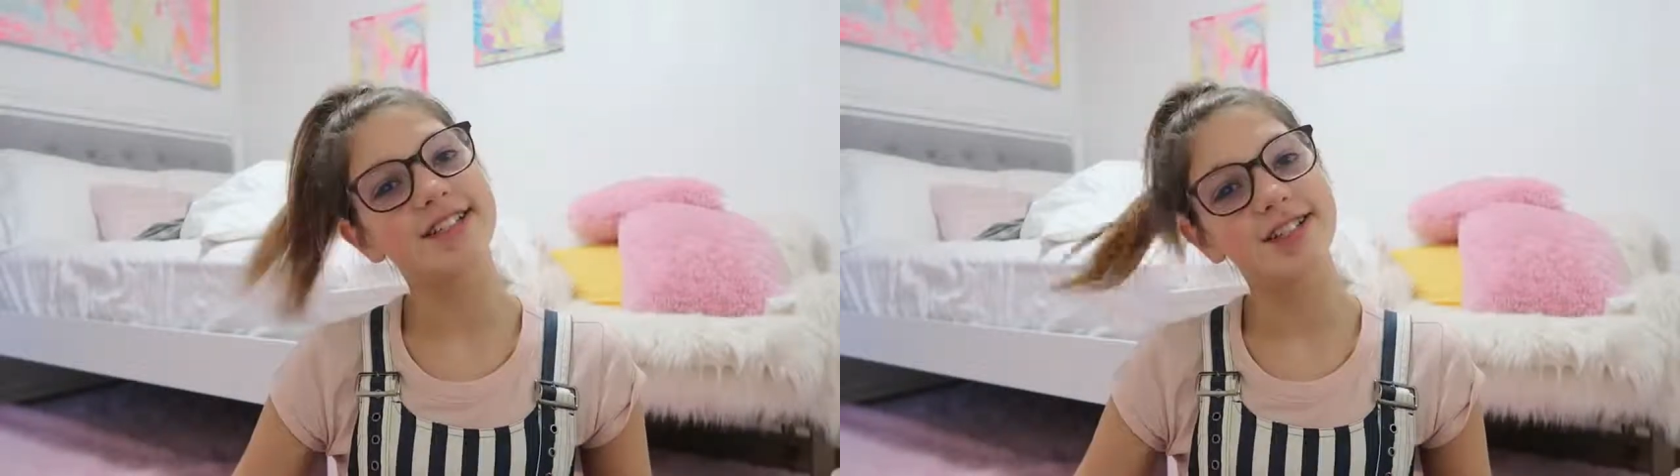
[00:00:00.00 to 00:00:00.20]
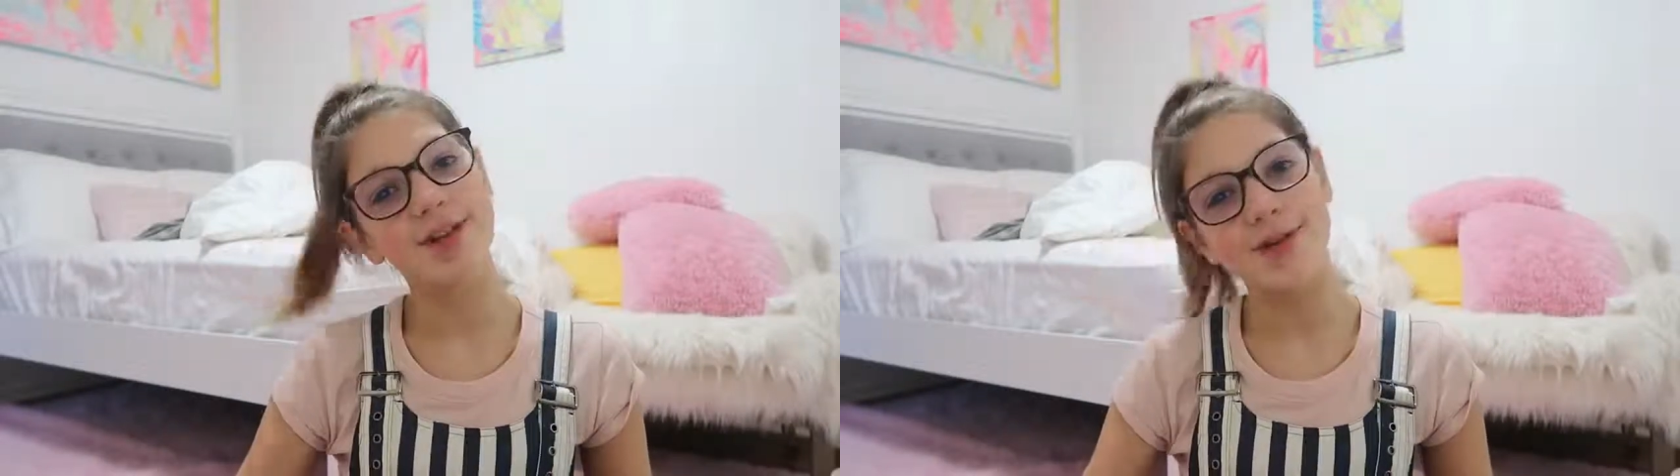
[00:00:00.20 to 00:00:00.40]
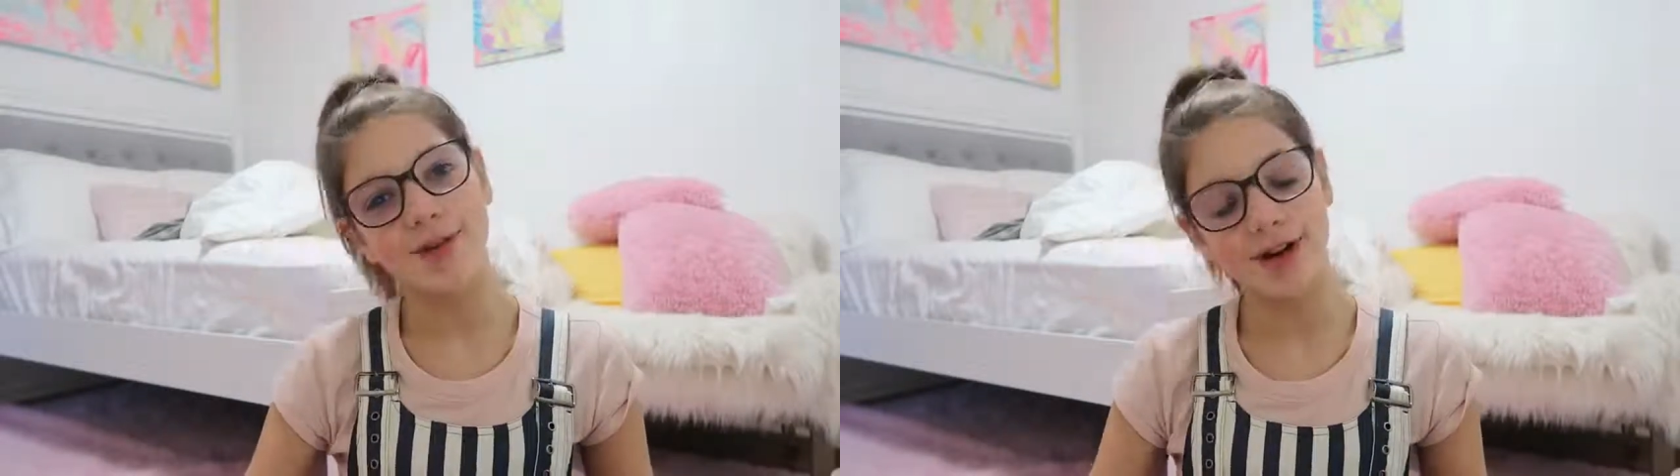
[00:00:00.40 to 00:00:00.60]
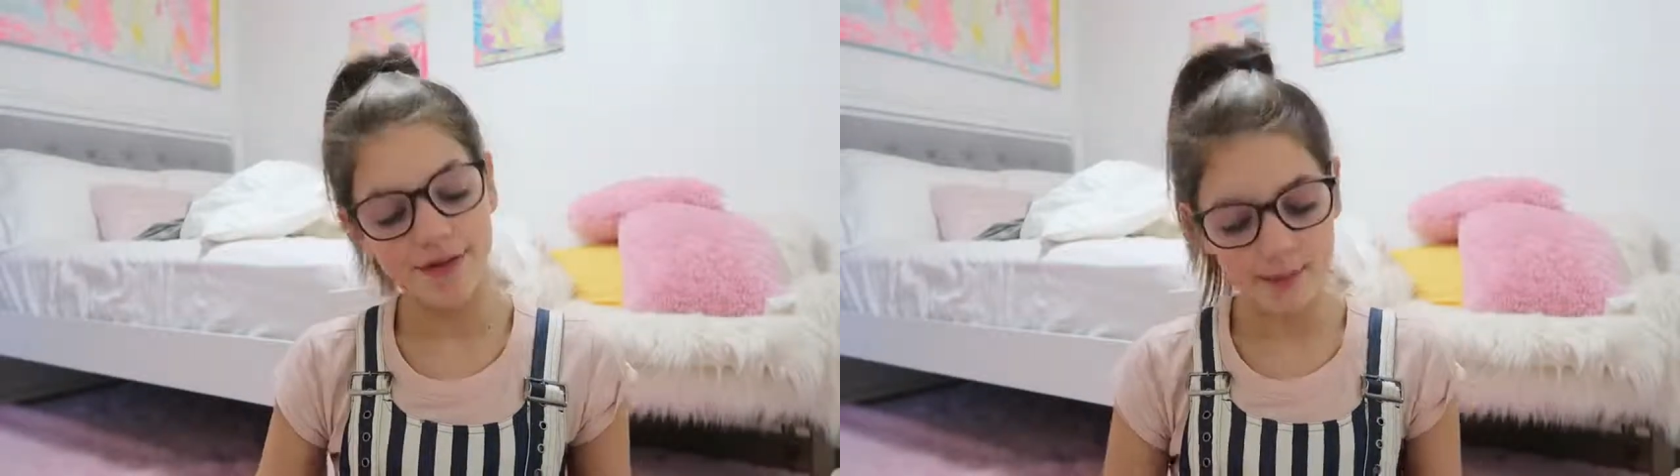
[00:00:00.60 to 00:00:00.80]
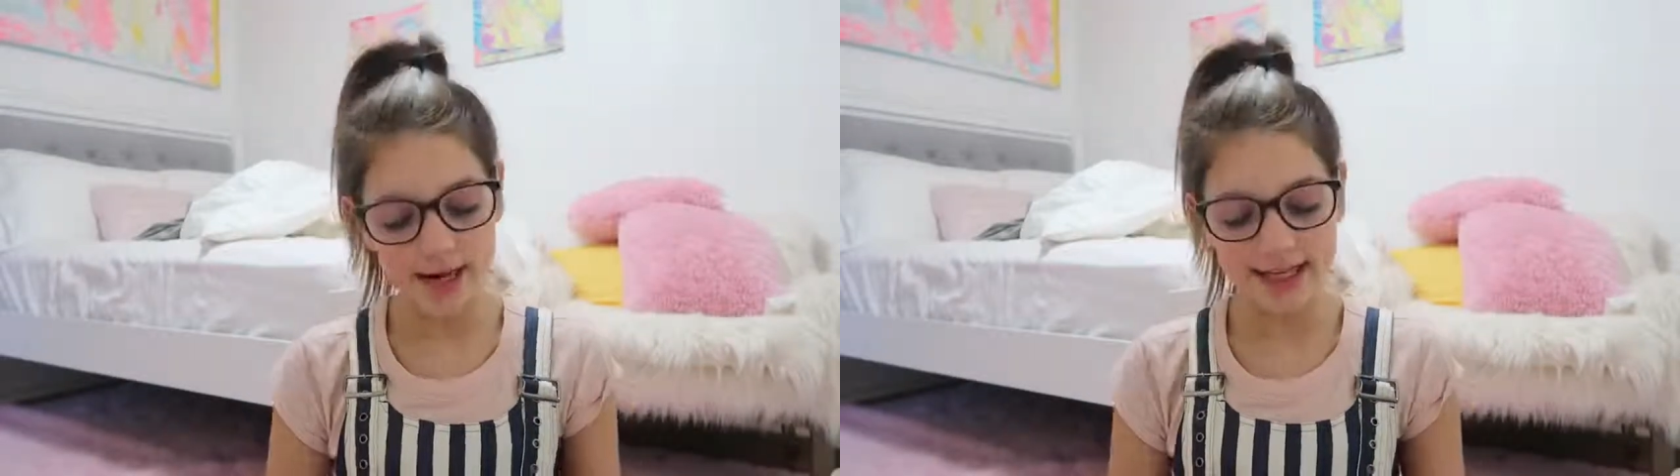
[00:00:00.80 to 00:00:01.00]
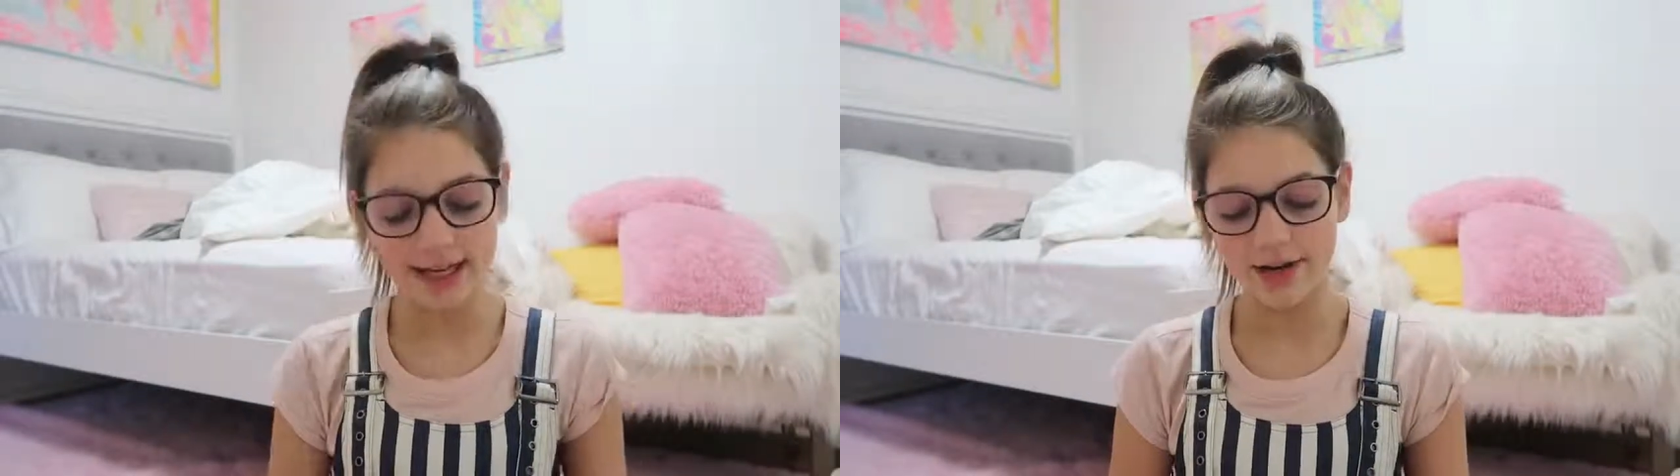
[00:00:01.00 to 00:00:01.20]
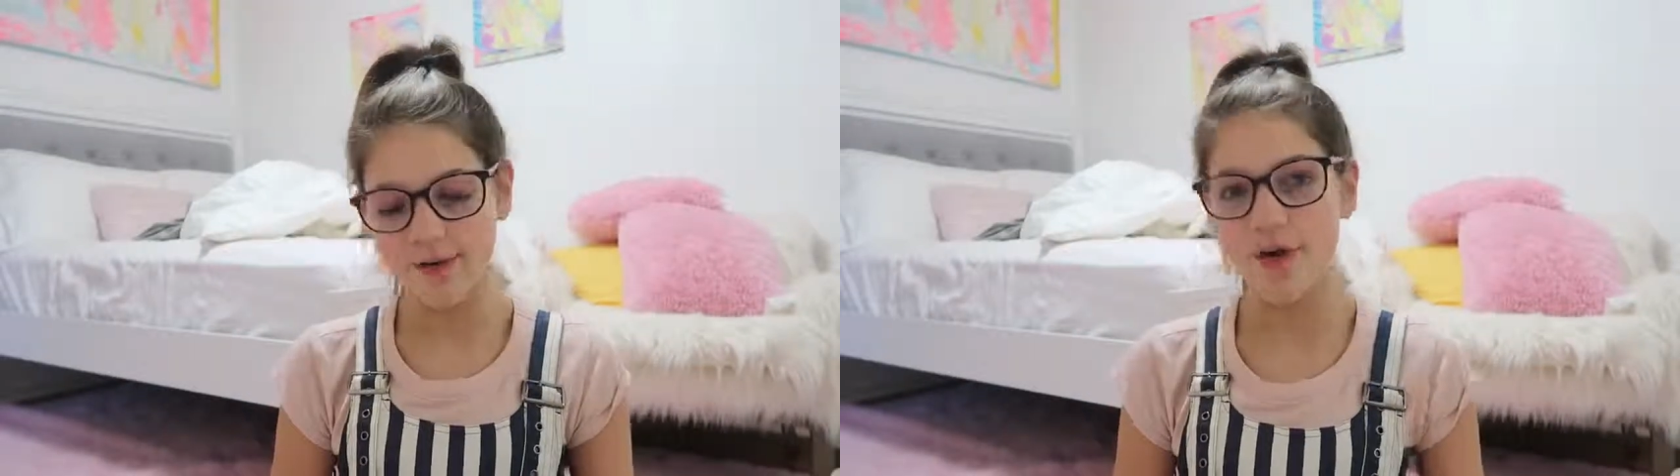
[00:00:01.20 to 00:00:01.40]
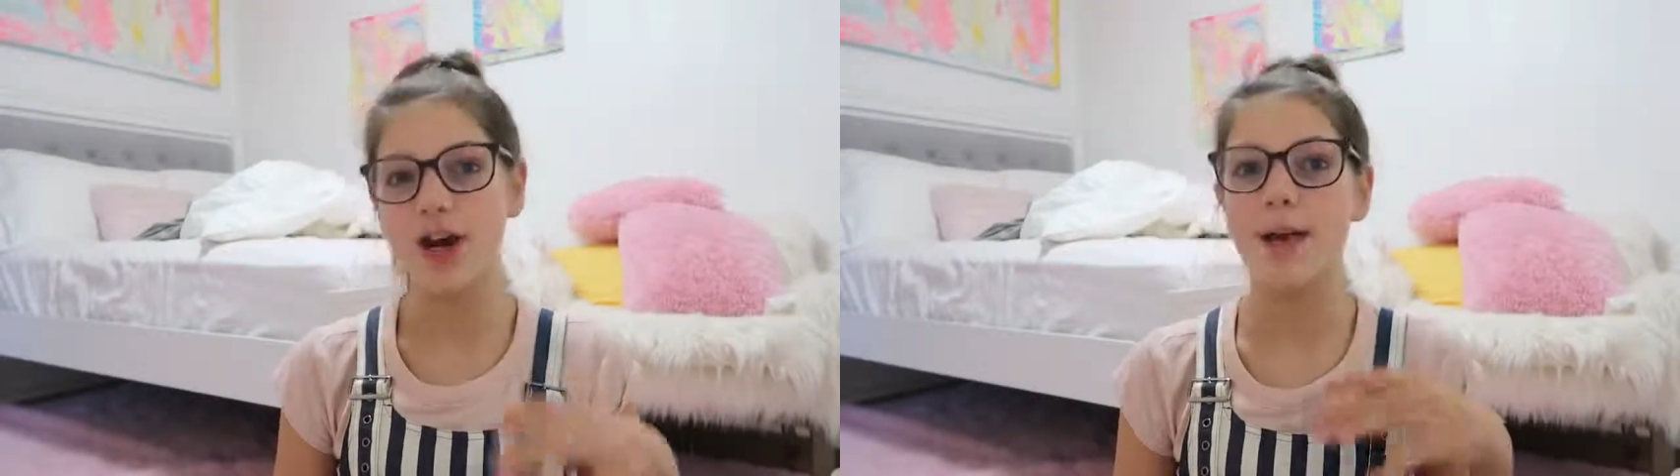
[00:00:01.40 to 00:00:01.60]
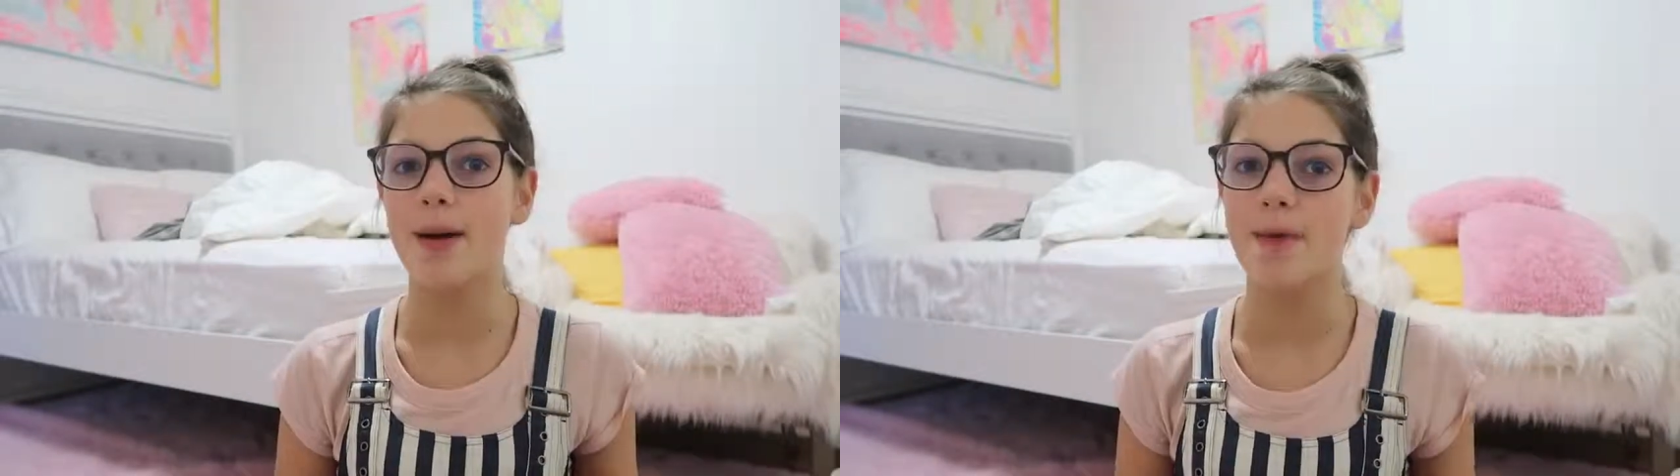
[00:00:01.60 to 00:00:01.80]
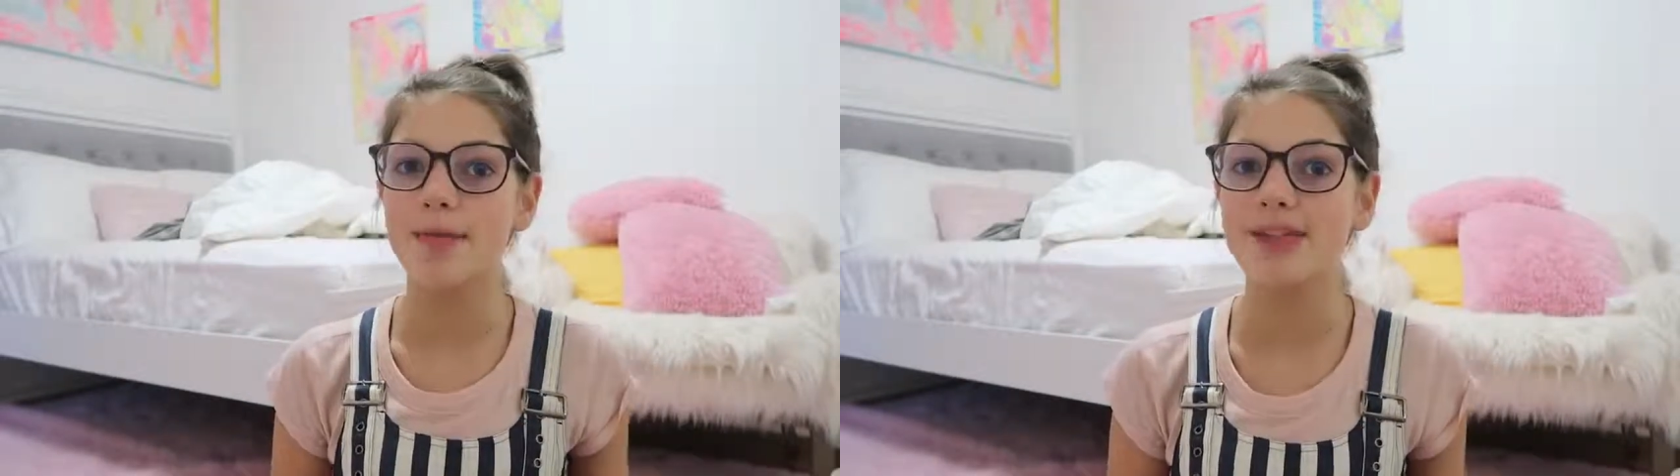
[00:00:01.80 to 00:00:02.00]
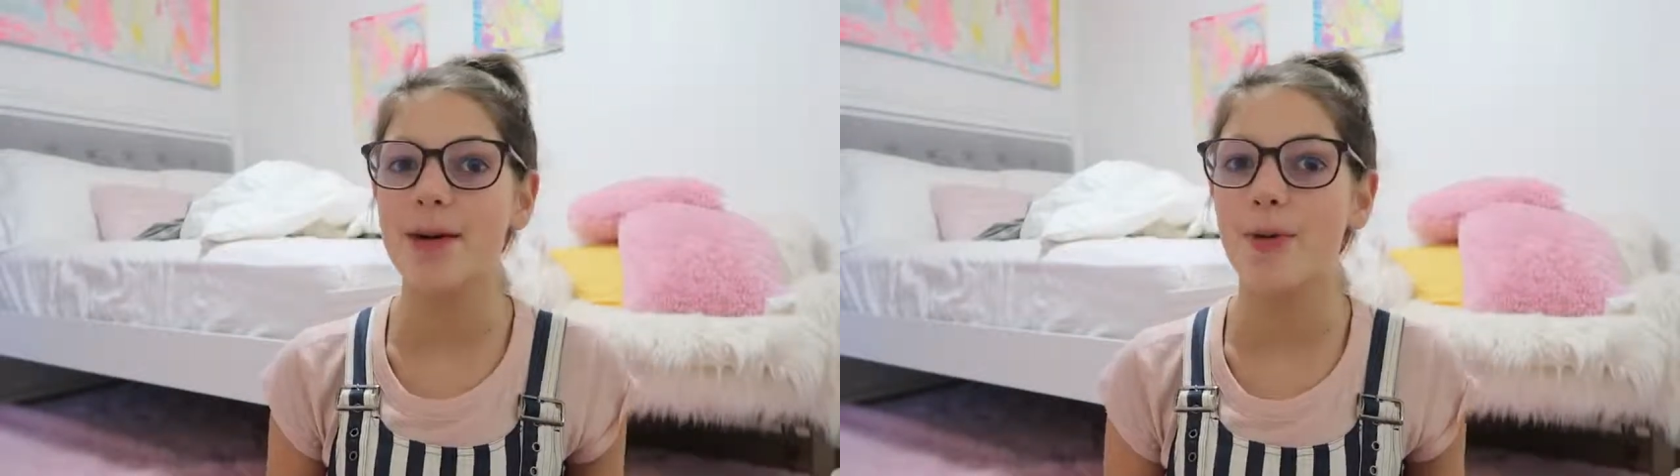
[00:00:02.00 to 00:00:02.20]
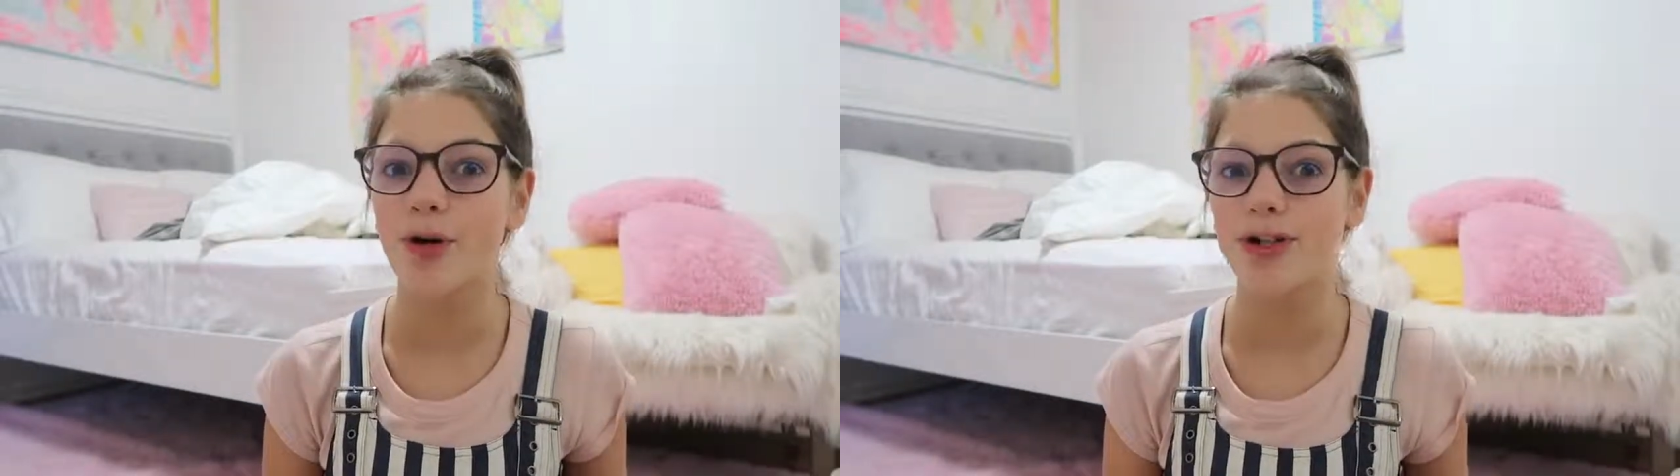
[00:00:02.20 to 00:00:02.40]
to do in order for me to get a new phone and my mom to get